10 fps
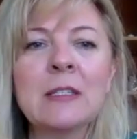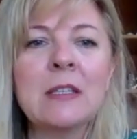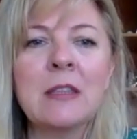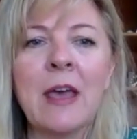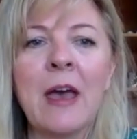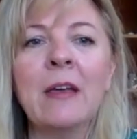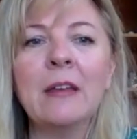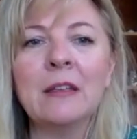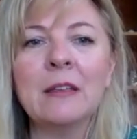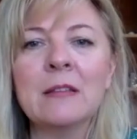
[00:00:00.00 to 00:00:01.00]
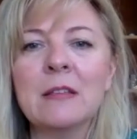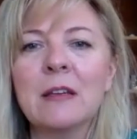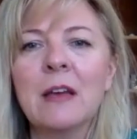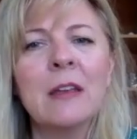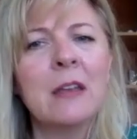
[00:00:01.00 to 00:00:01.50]
that is
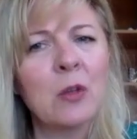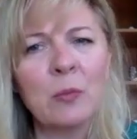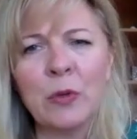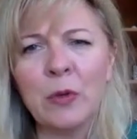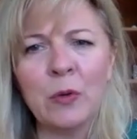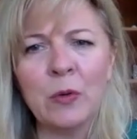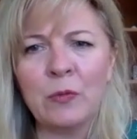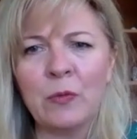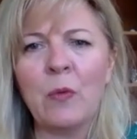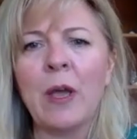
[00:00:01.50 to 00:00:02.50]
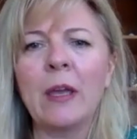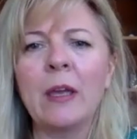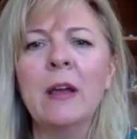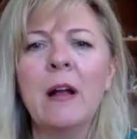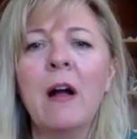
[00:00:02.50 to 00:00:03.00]
another beautiful
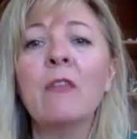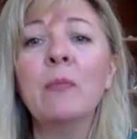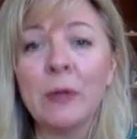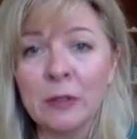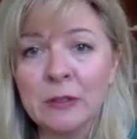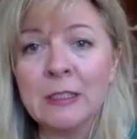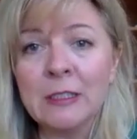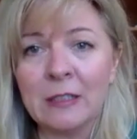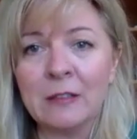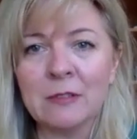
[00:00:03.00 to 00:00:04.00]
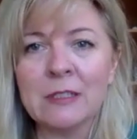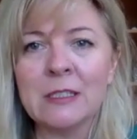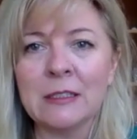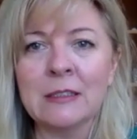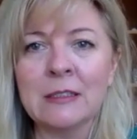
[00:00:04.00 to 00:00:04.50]
way of building
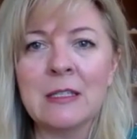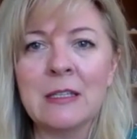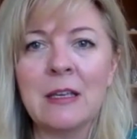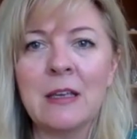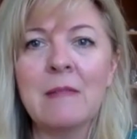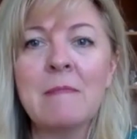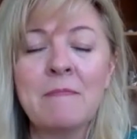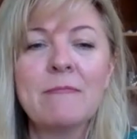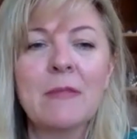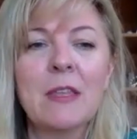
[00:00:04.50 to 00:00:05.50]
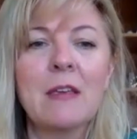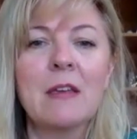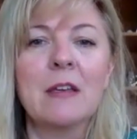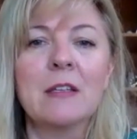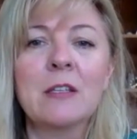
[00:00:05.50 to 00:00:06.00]
resiliency.
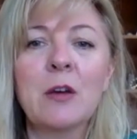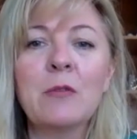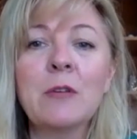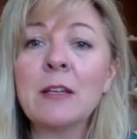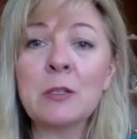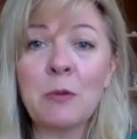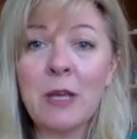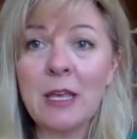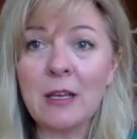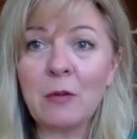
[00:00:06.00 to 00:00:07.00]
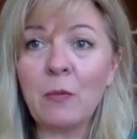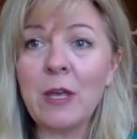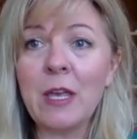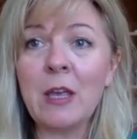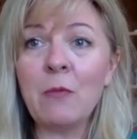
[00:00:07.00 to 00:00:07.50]
So next week,
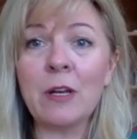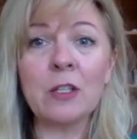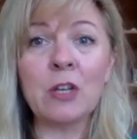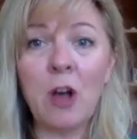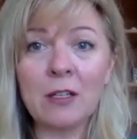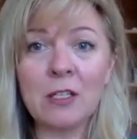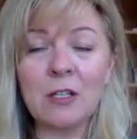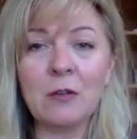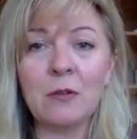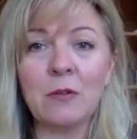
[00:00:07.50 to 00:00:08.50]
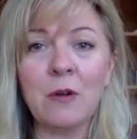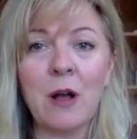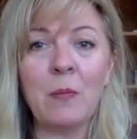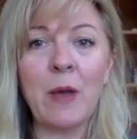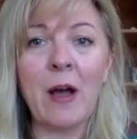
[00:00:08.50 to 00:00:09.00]
we want to talk to you
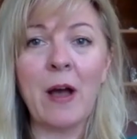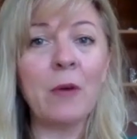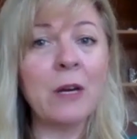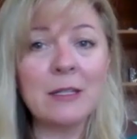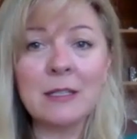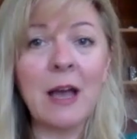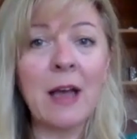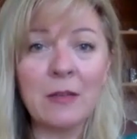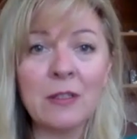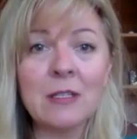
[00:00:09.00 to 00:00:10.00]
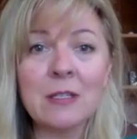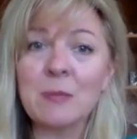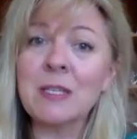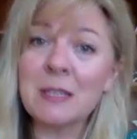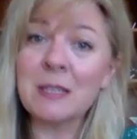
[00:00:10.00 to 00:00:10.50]
about, we're going to dive into some
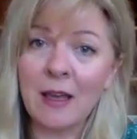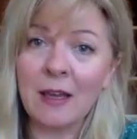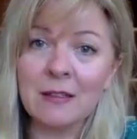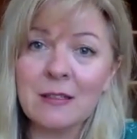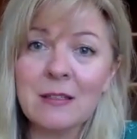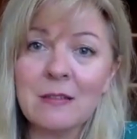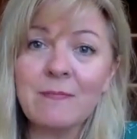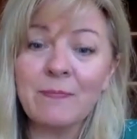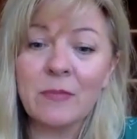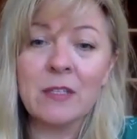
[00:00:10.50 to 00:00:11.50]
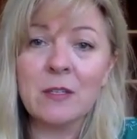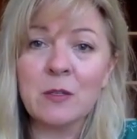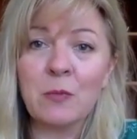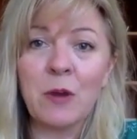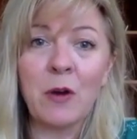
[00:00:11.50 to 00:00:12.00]
science. This
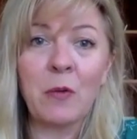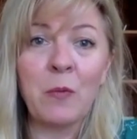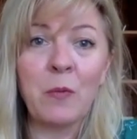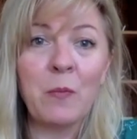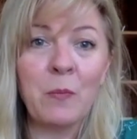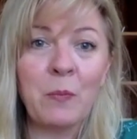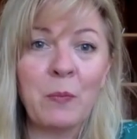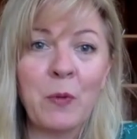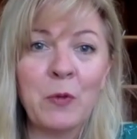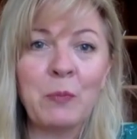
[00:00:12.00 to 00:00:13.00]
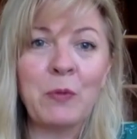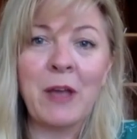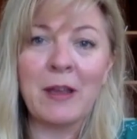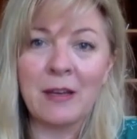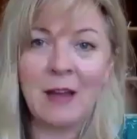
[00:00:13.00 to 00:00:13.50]
is where both
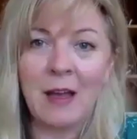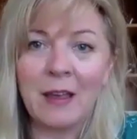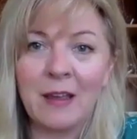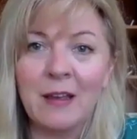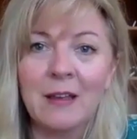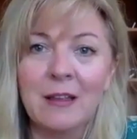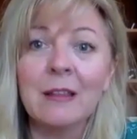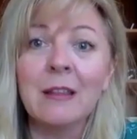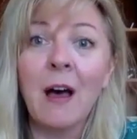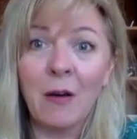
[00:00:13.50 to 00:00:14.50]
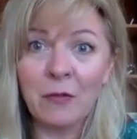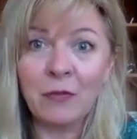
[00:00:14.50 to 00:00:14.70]
Brianna and I love